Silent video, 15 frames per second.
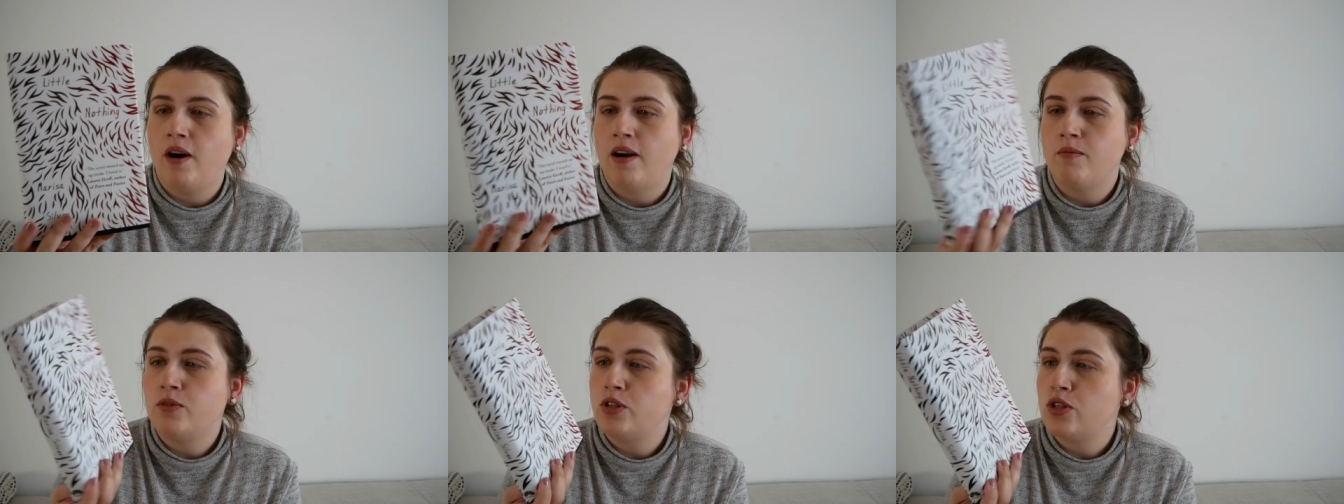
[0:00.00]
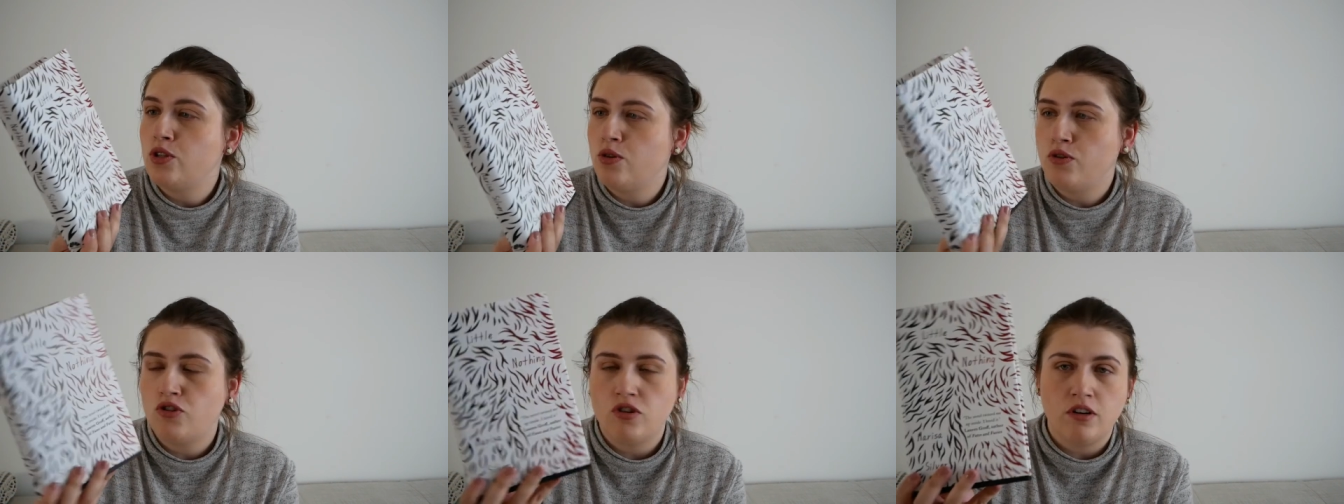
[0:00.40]
I'm
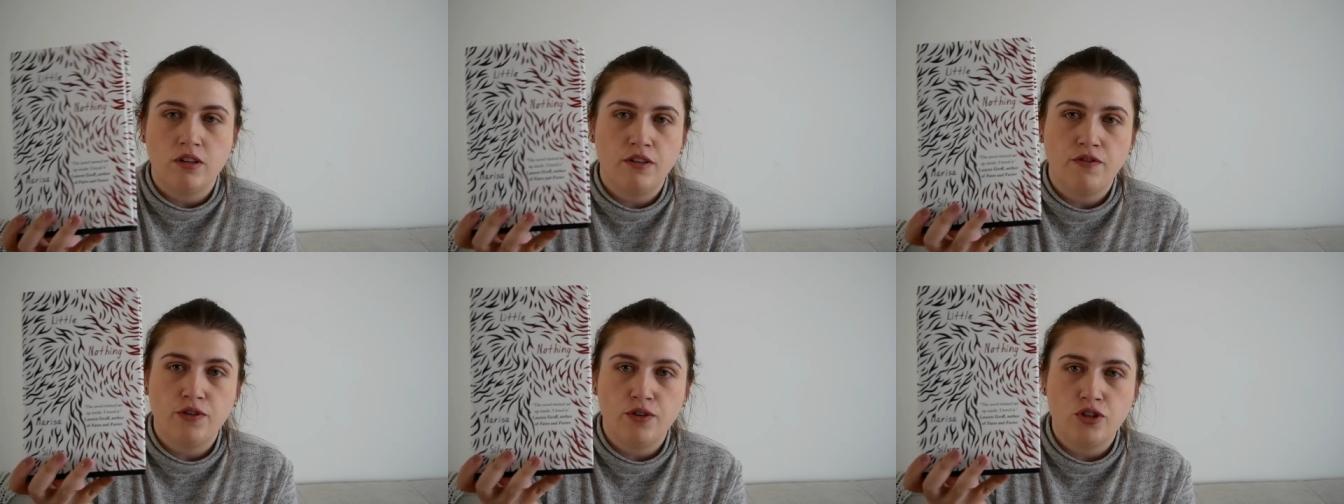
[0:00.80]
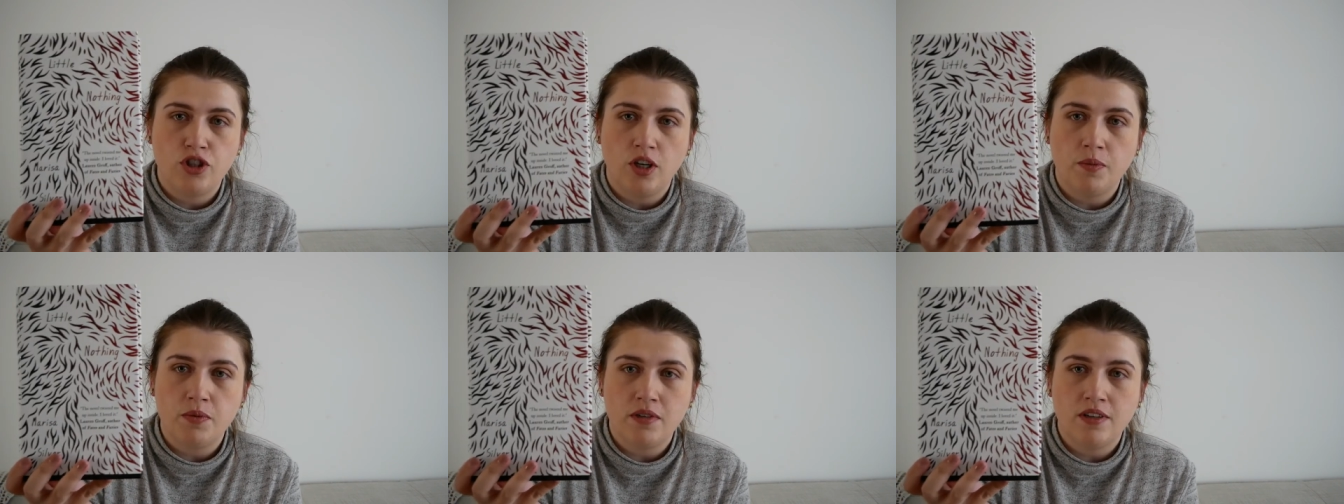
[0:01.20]
so trying the first
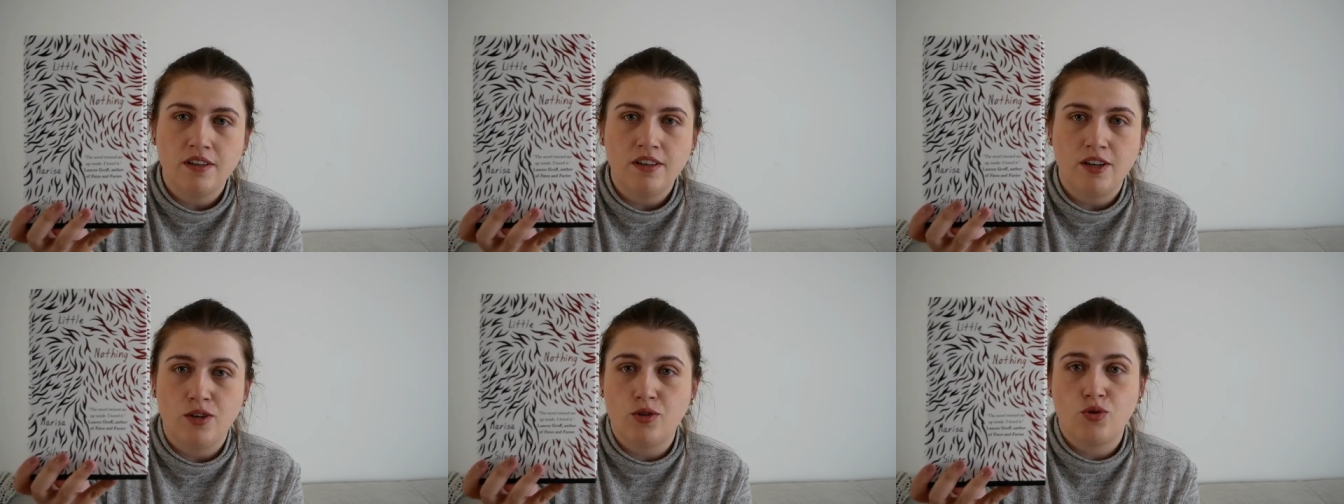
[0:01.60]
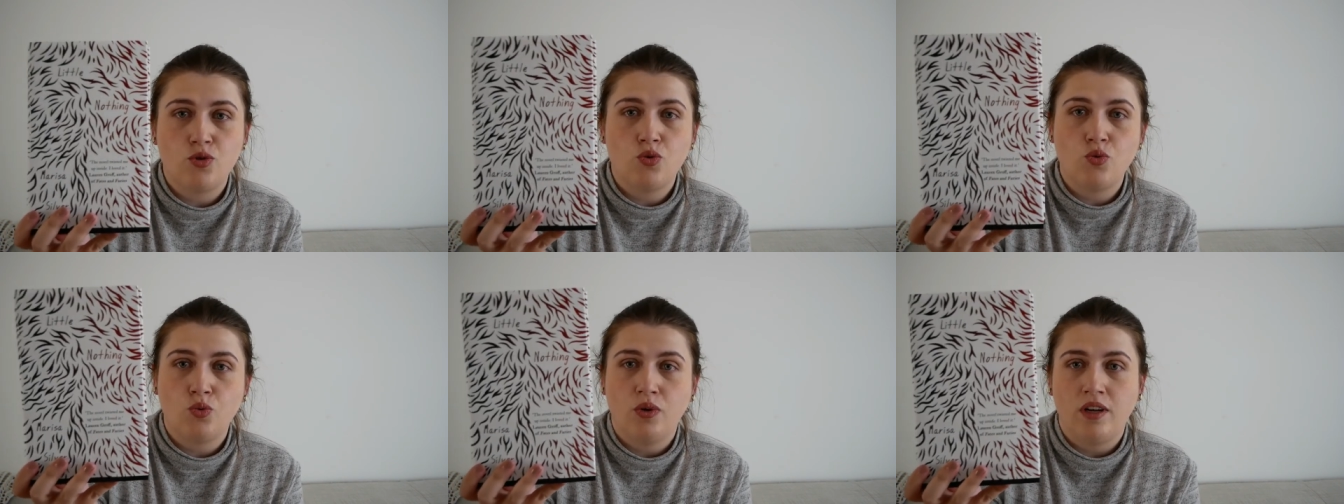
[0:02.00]
chapter as
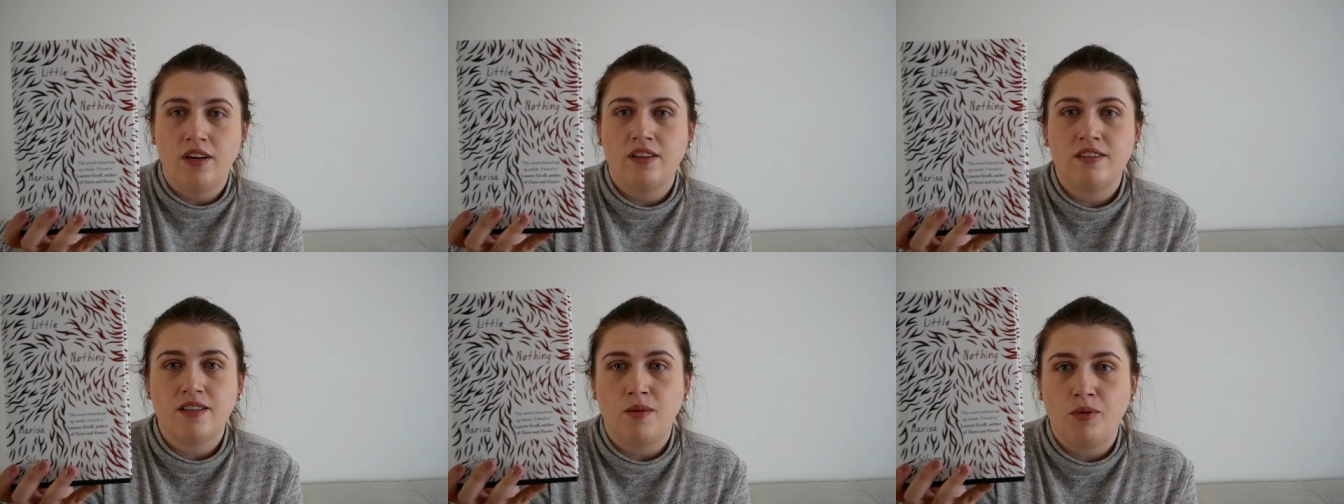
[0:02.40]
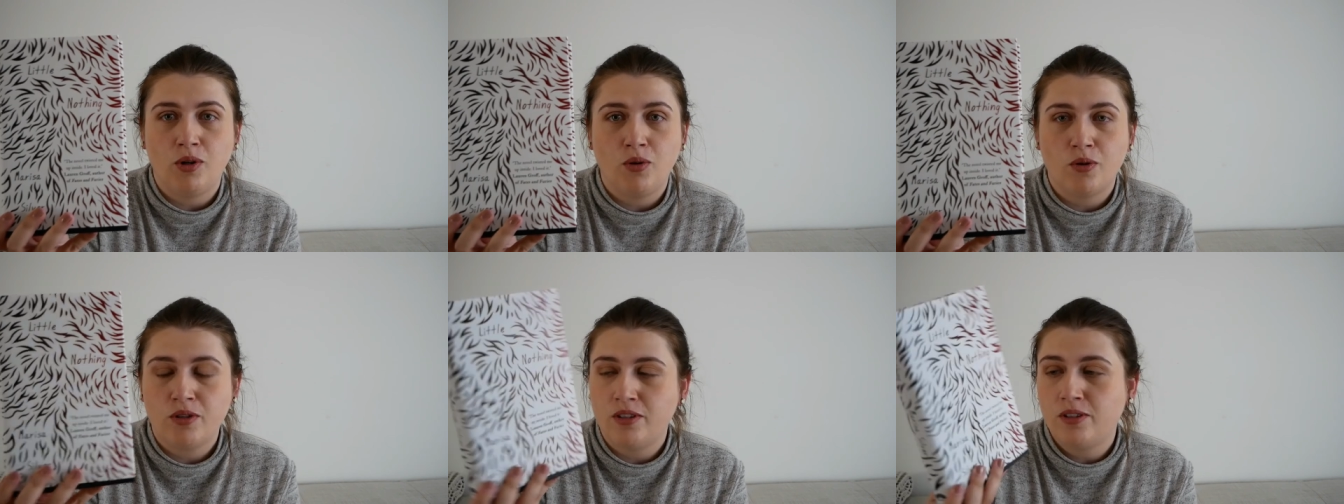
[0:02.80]
soon as I'm
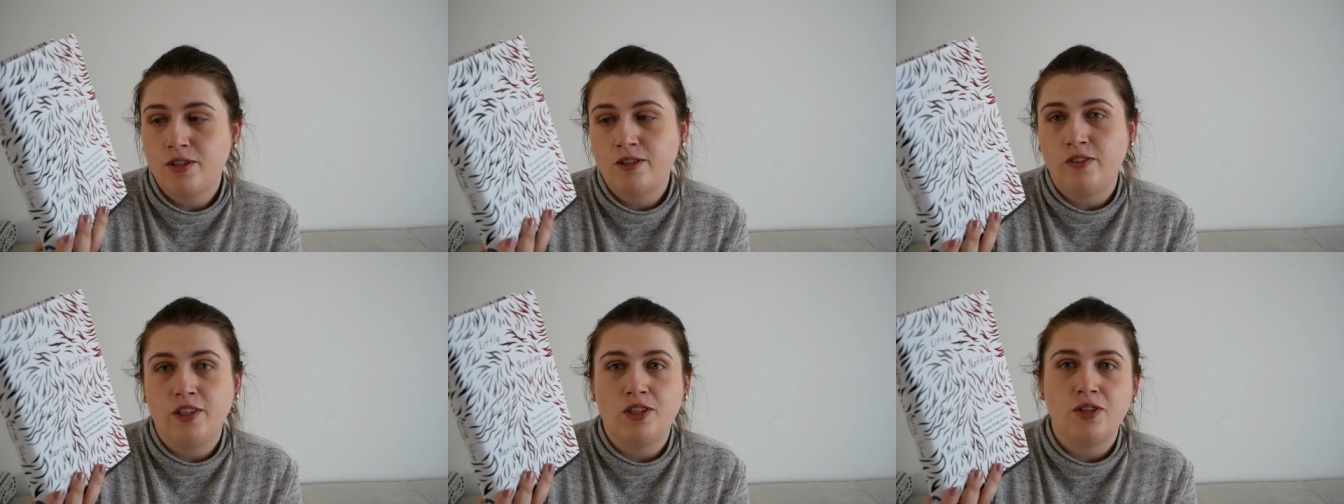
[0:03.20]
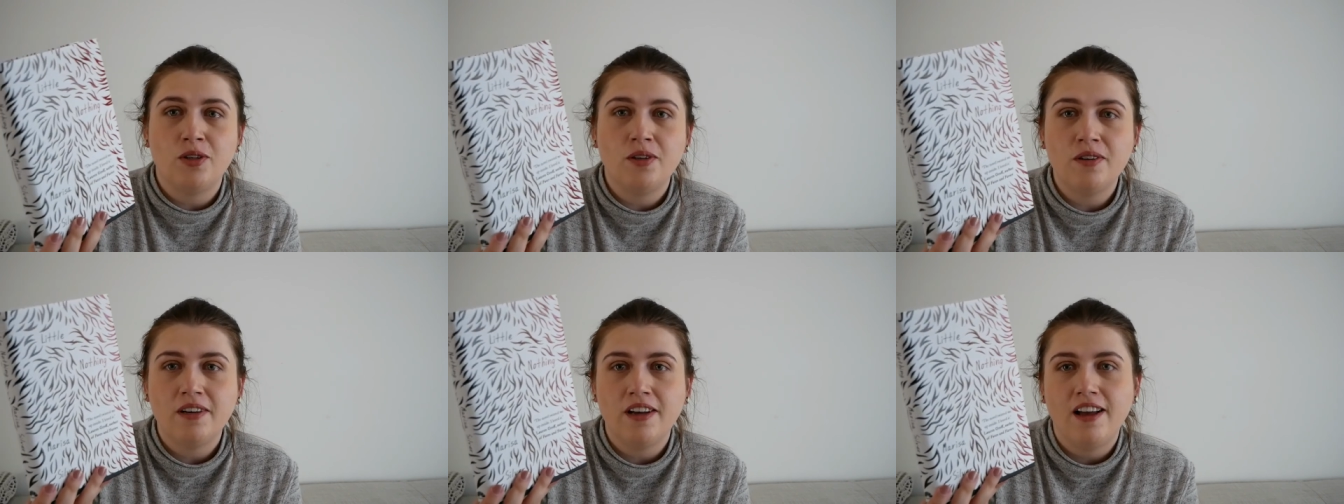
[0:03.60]
recording this
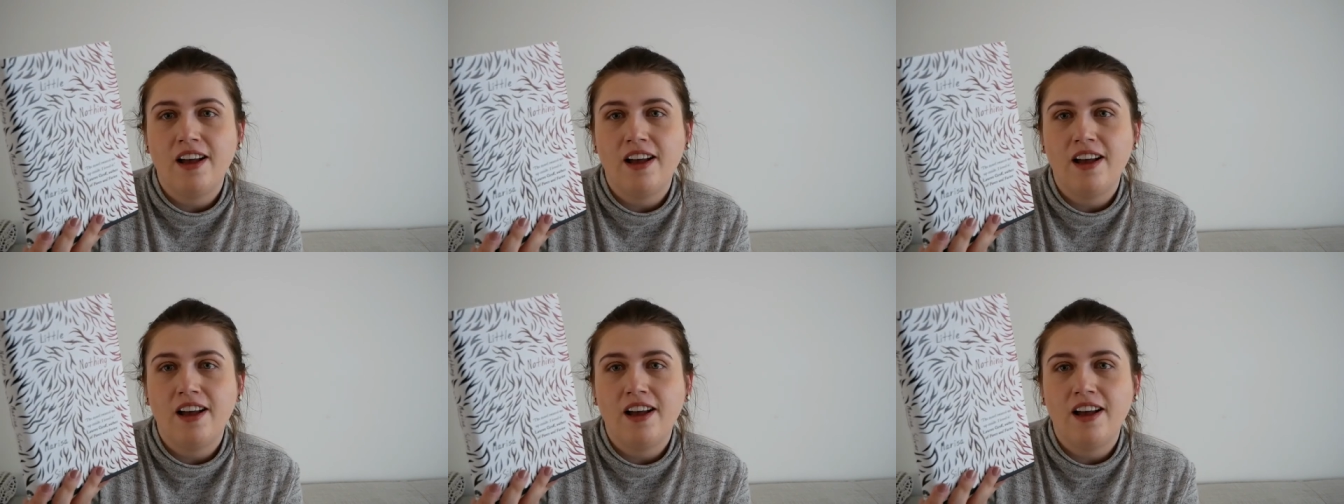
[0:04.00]
video